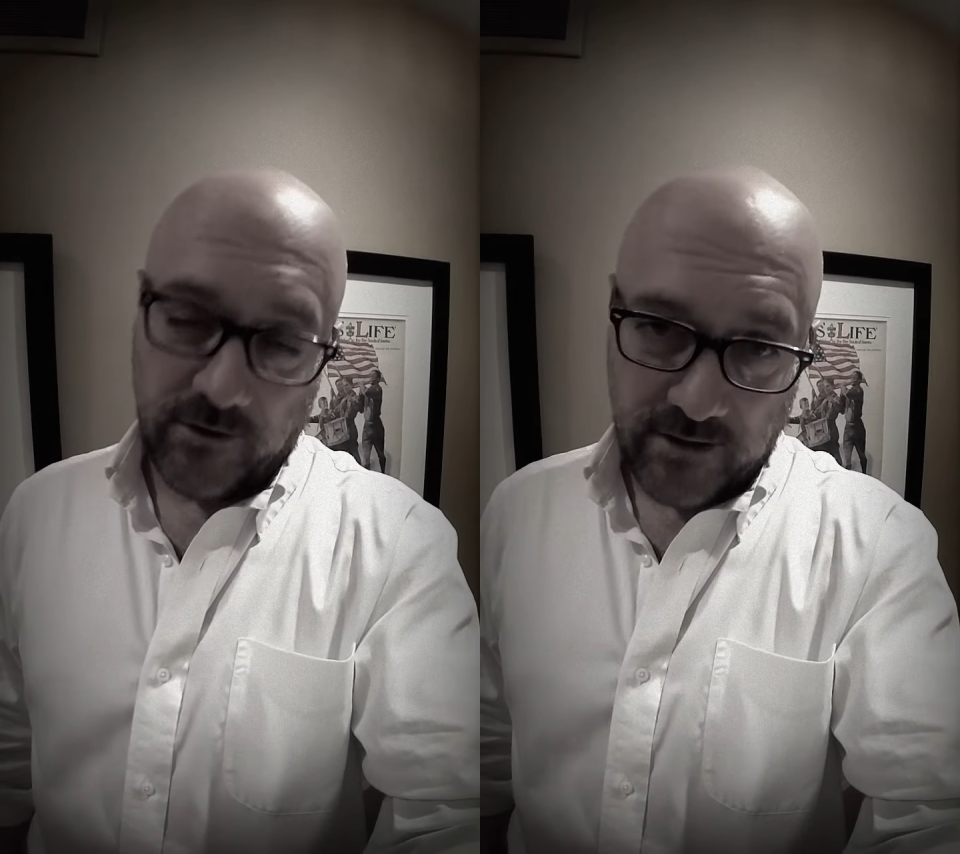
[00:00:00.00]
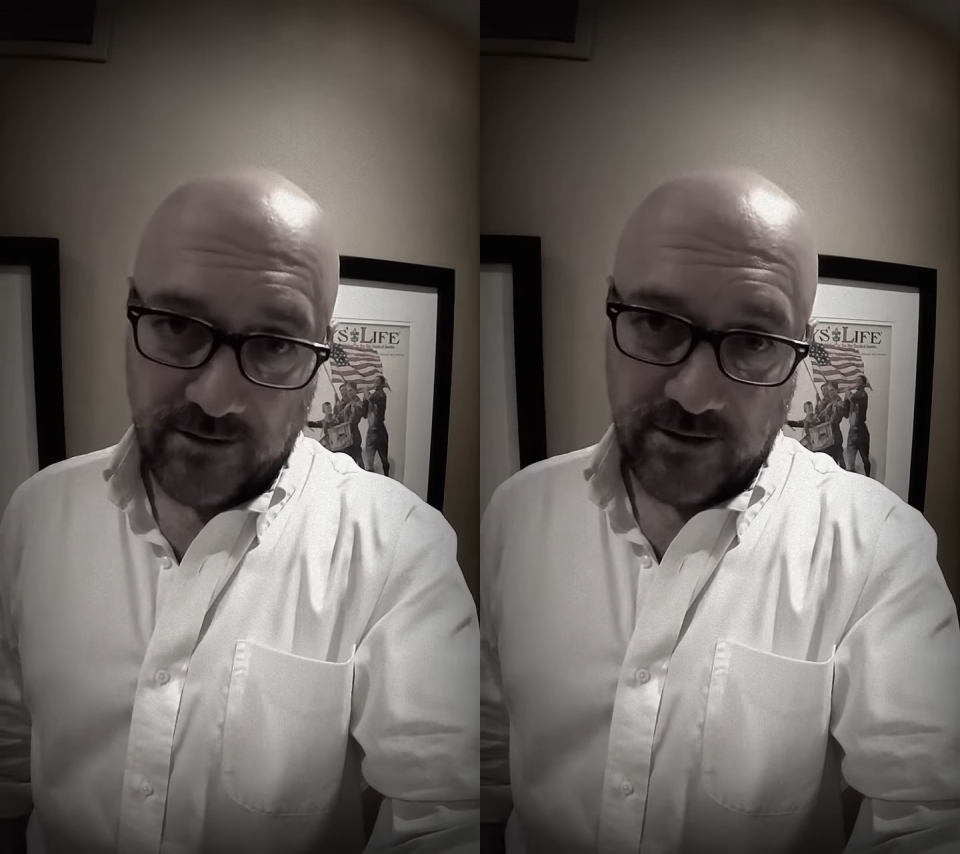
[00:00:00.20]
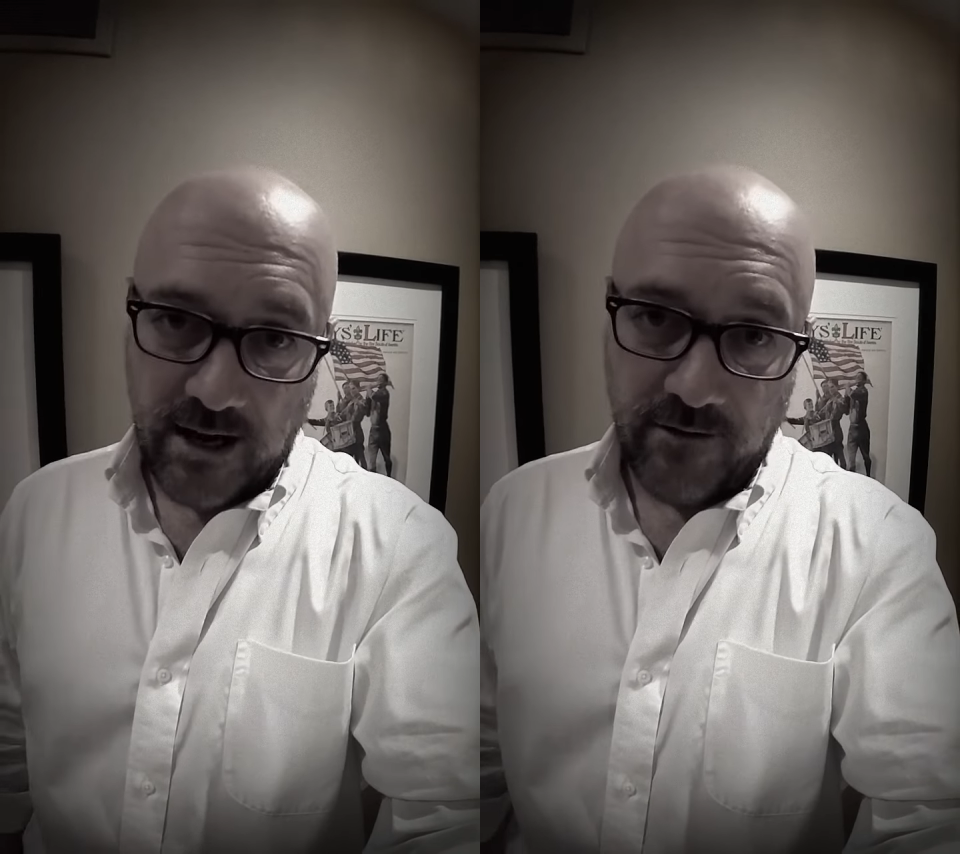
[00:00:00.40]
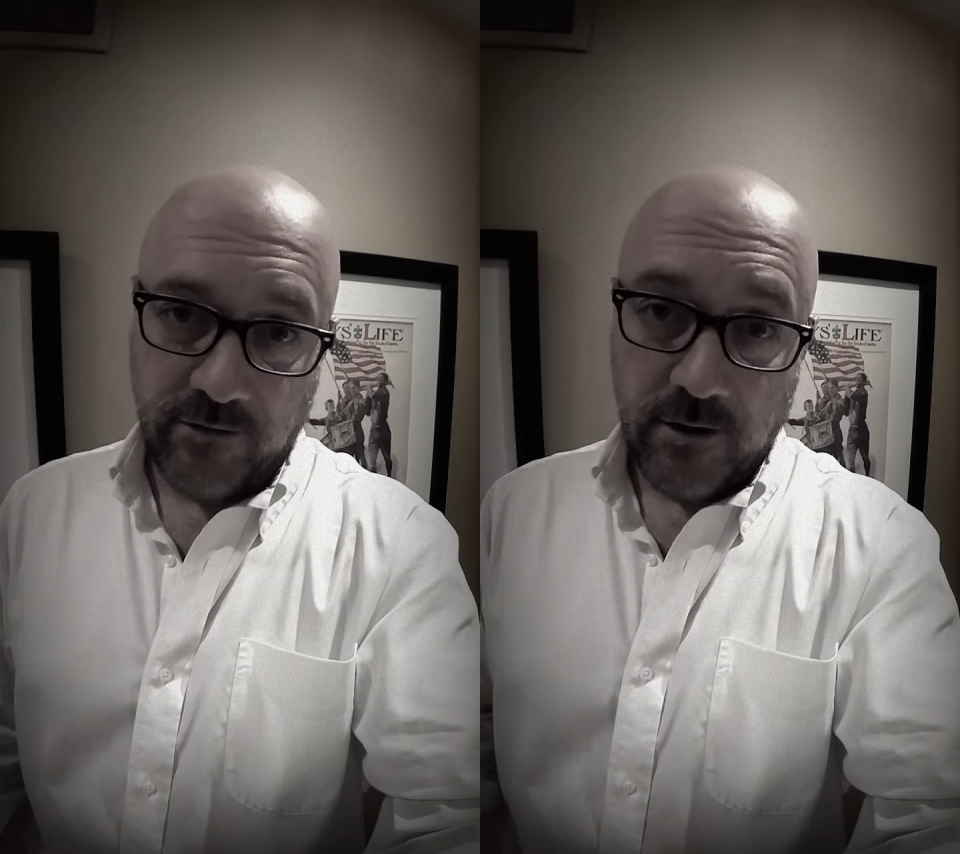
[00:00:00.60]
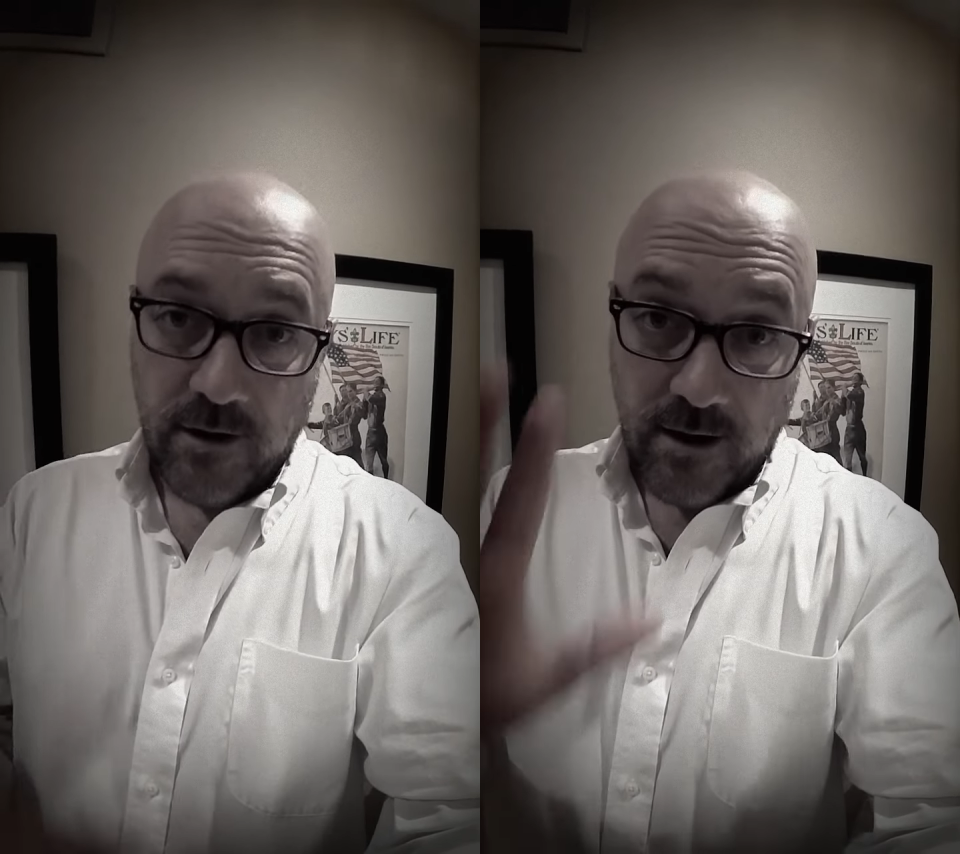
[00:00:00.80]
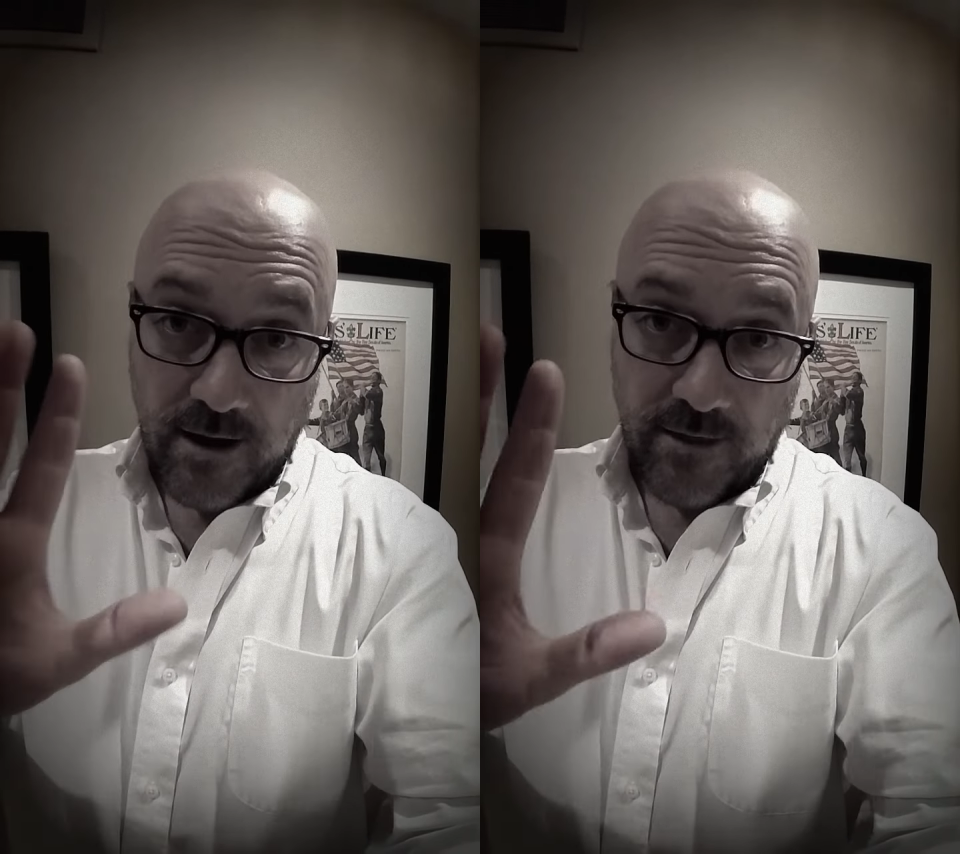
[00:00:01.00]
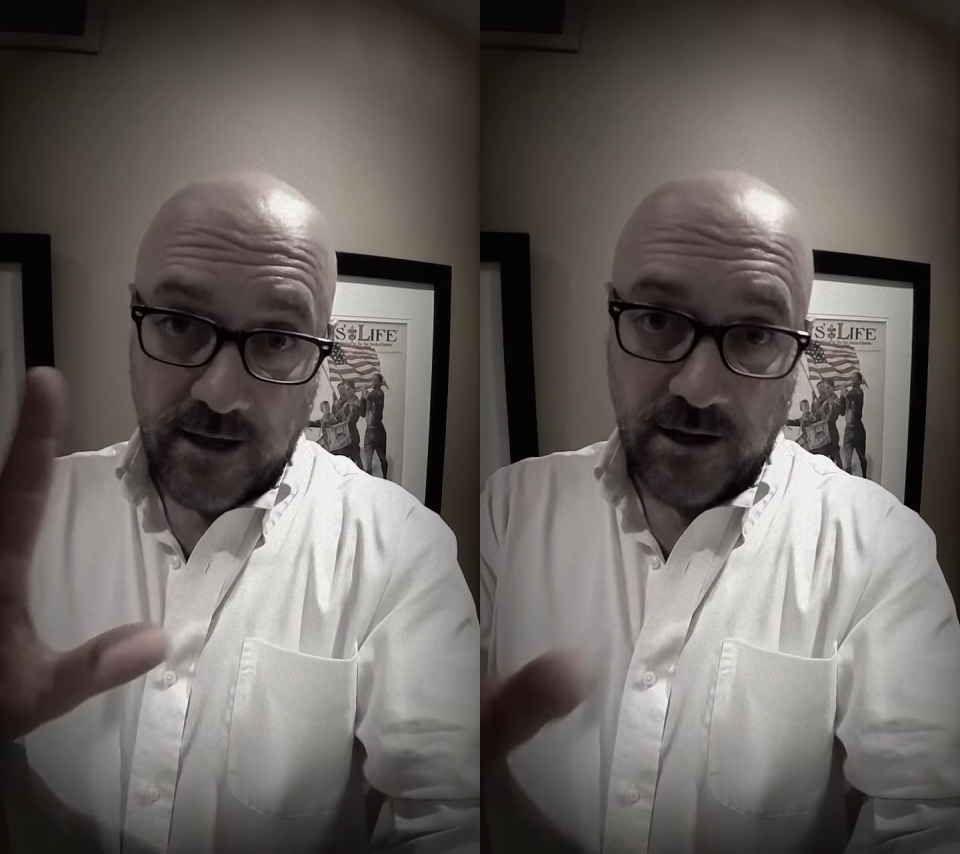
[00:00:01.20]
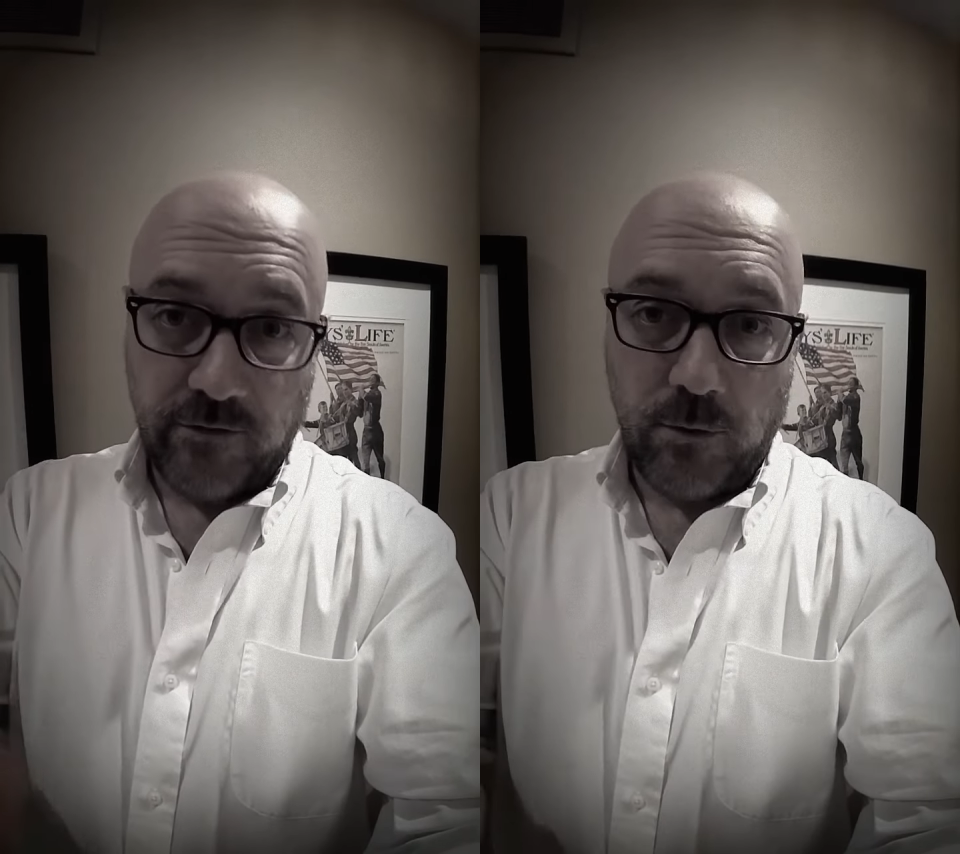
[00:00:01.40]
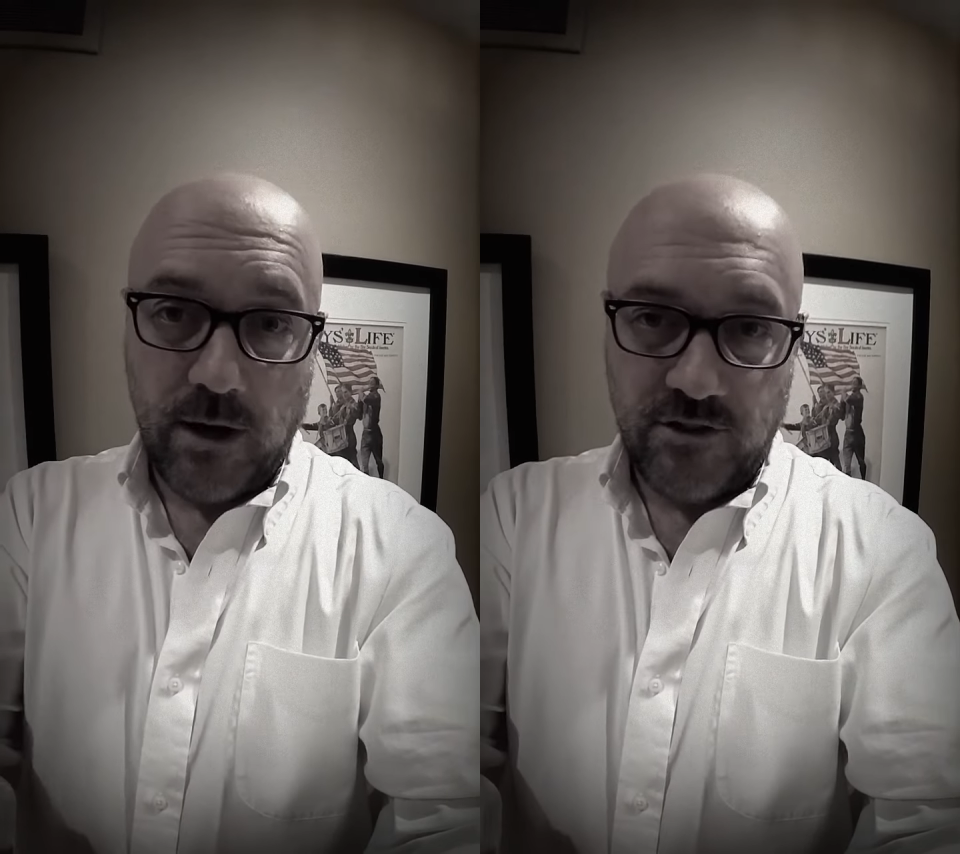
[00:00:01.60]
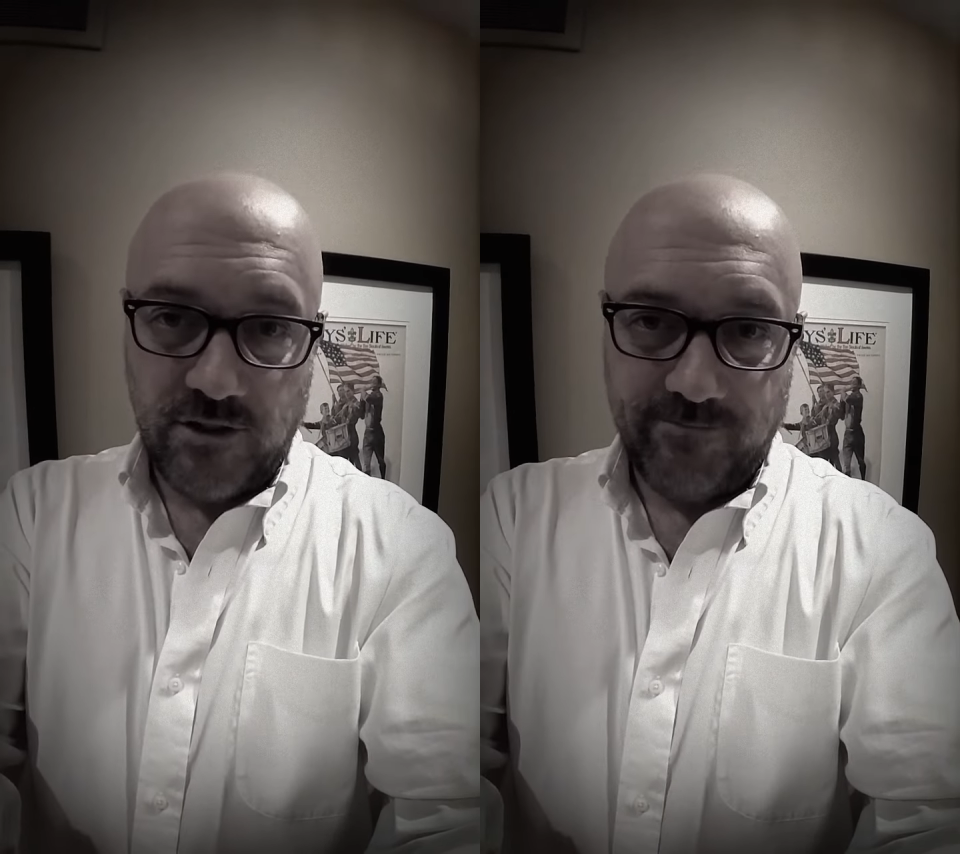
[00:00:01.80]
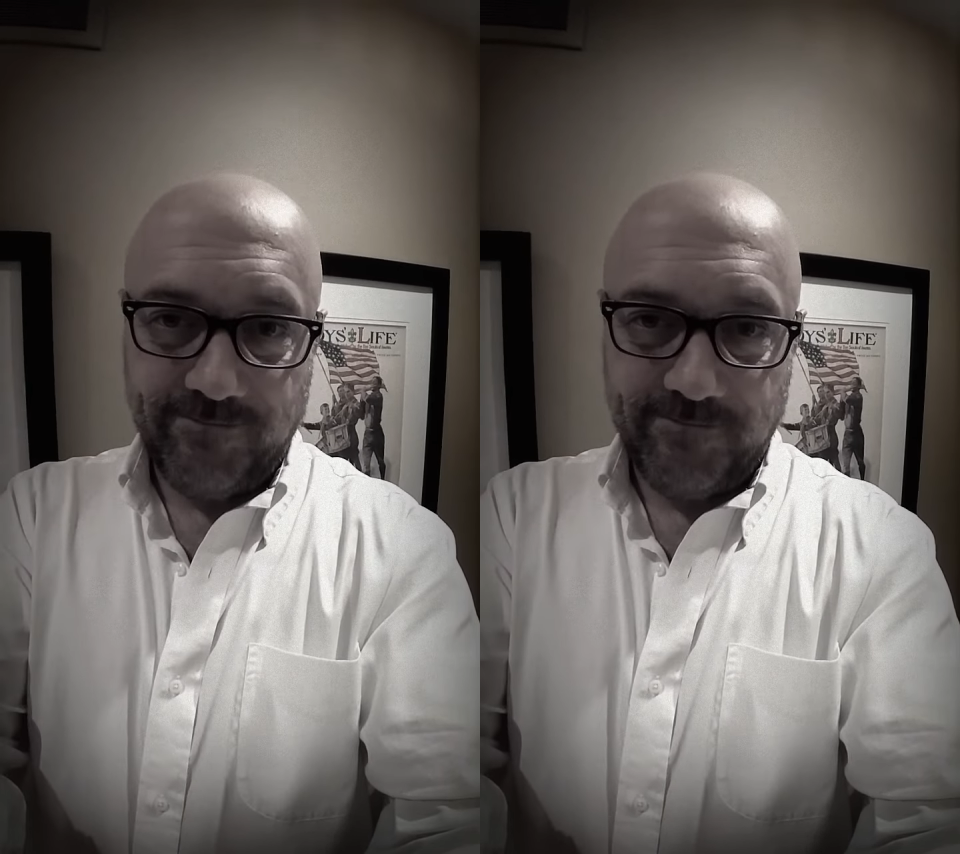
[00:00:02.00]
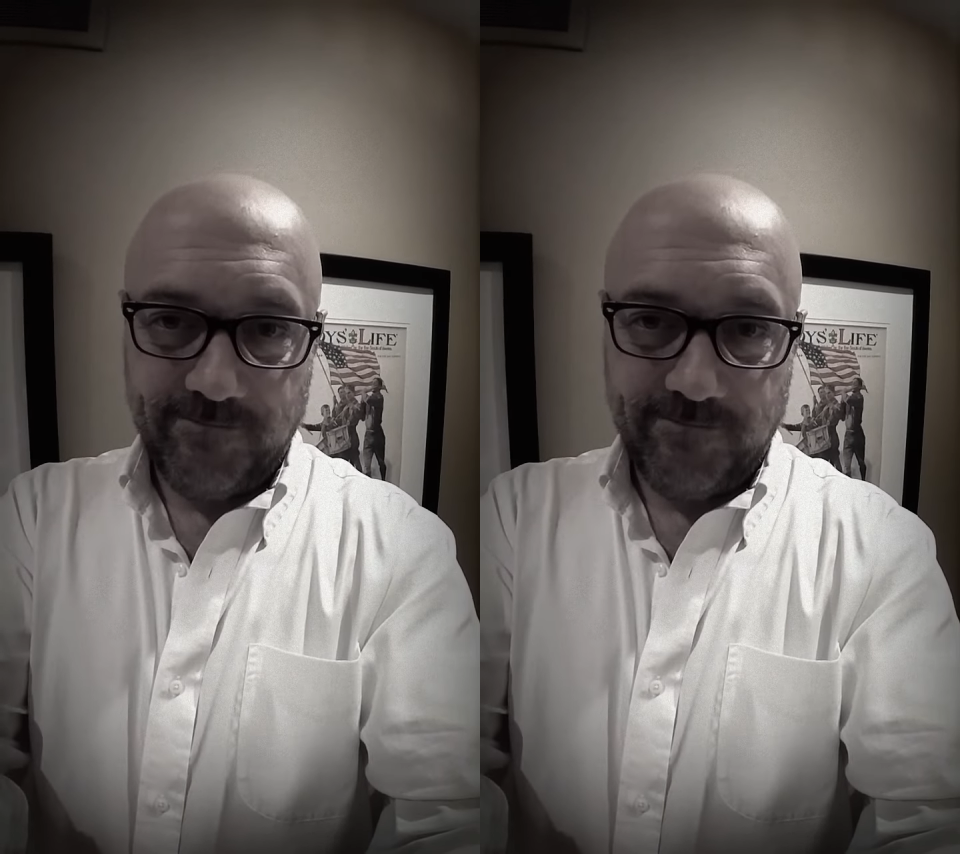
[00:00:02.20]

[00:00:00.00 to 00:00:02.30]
stay safe. Thank you for watching.